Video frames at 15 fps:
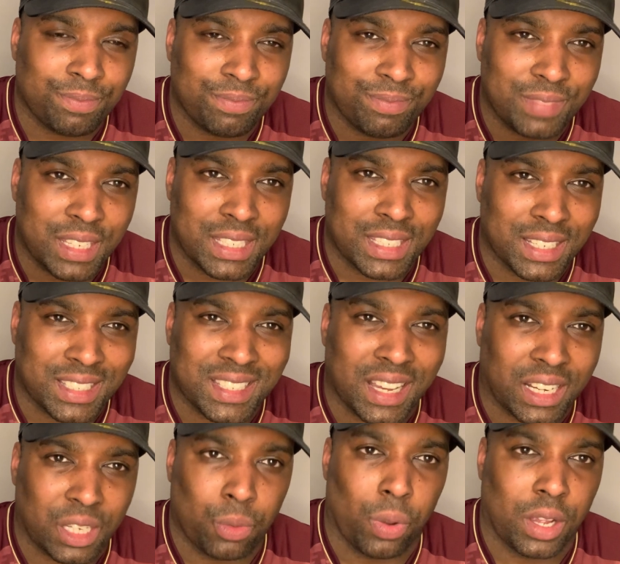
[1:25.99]
is
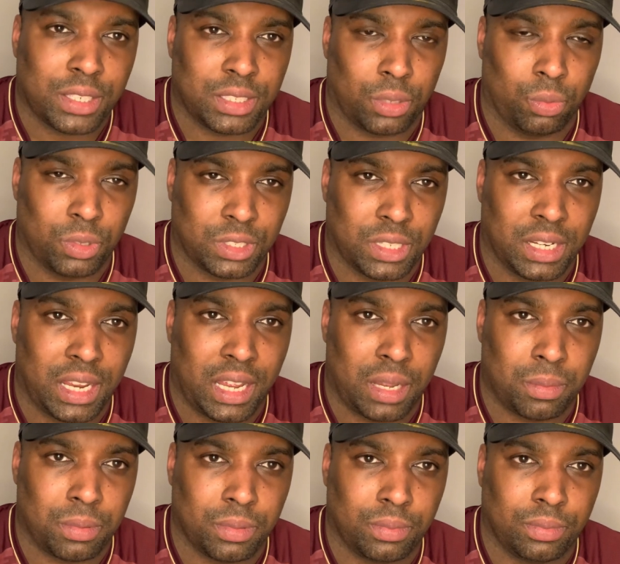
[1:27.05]
exactly what I said was going to
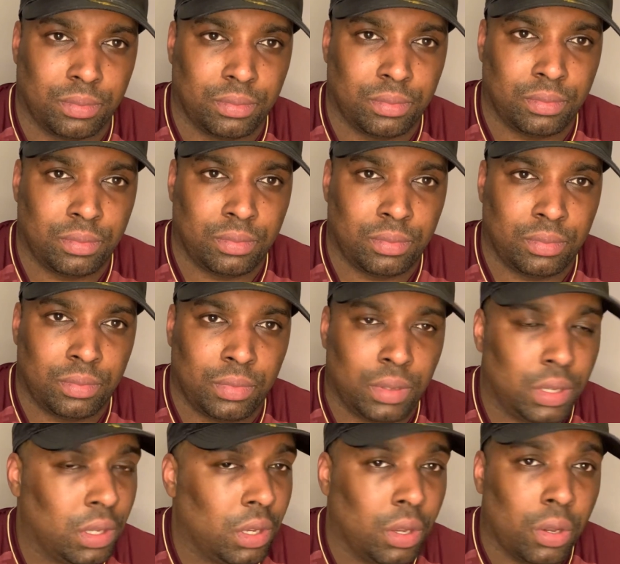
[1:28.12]
happen.
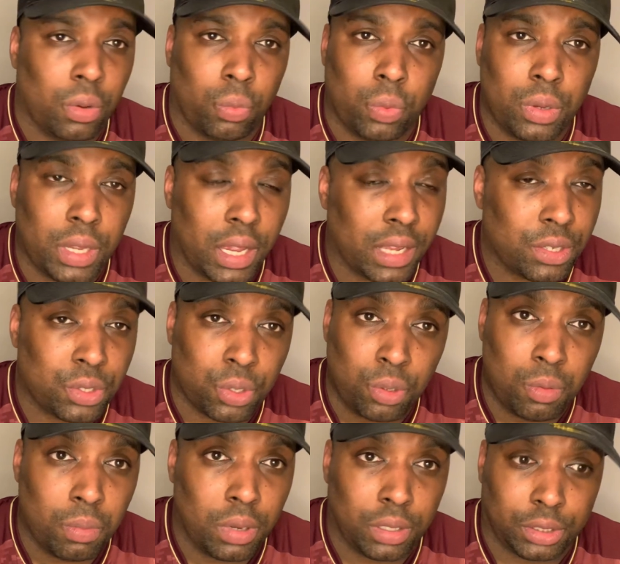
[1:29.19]
We had too
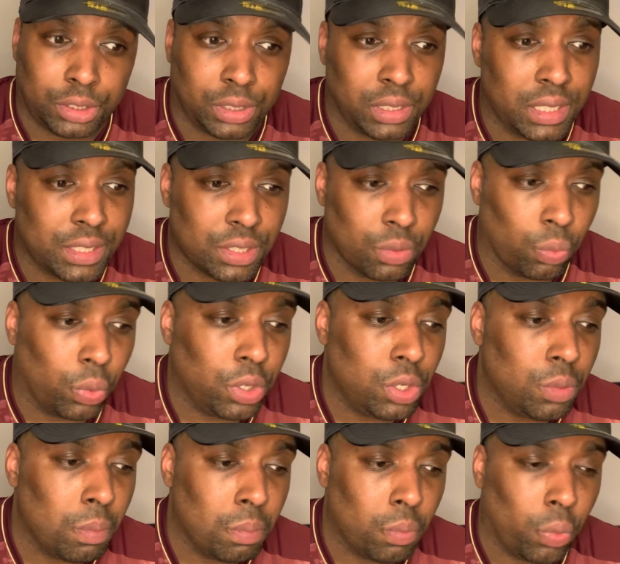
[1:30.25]
much. Listen, when
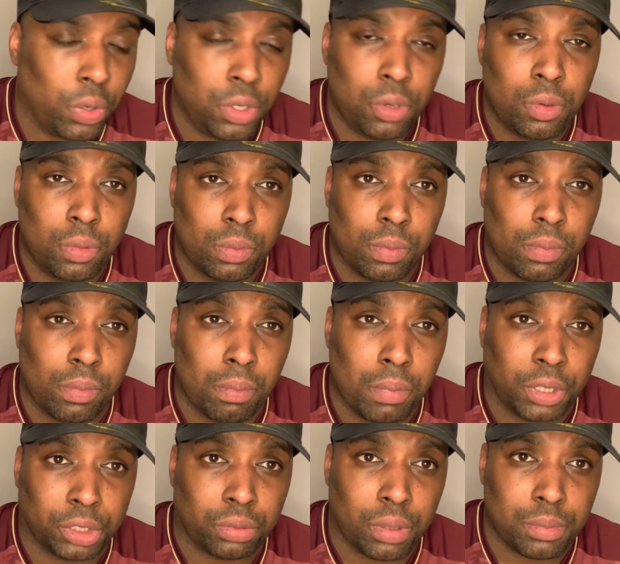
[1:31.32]
you
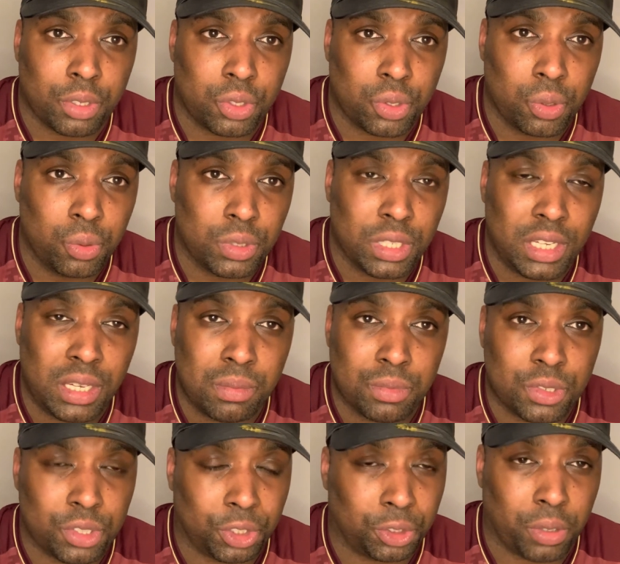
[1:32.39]
measure up the two teams
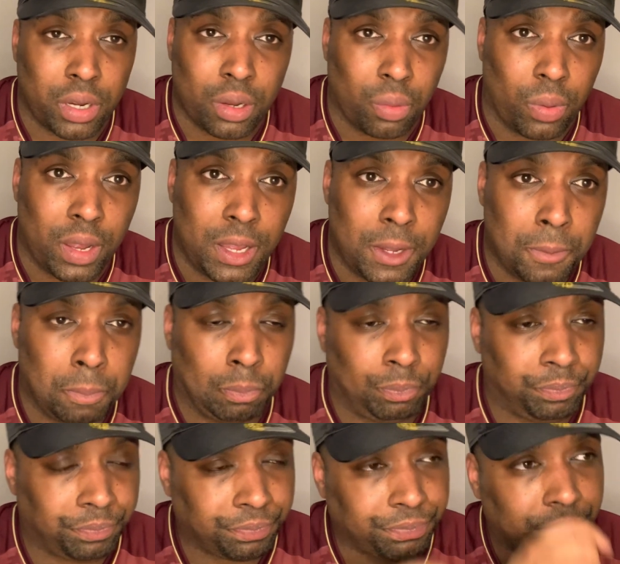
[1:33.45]
straight away,
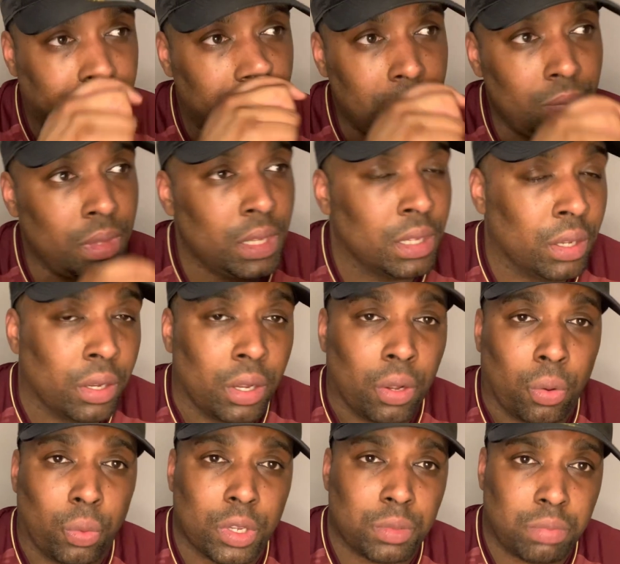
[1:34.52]

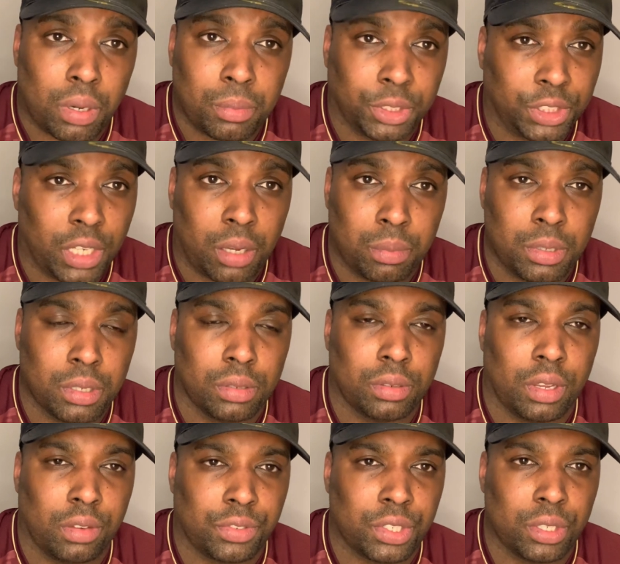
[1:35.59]
West Brom and Albion
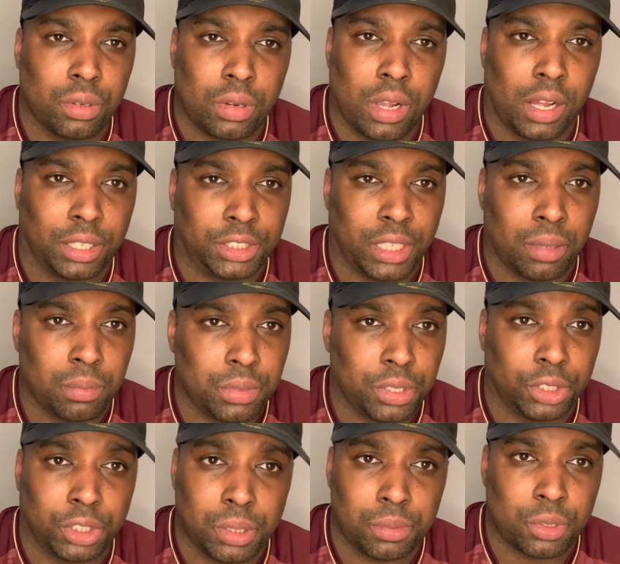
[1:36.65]
have still got a
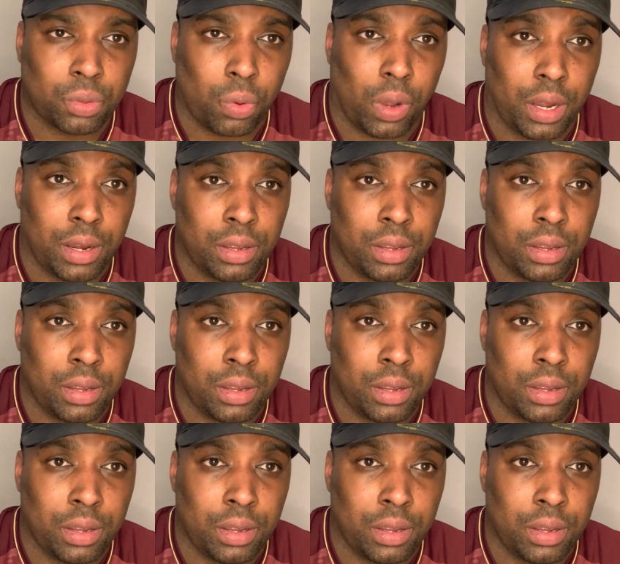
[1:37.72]
championship squad.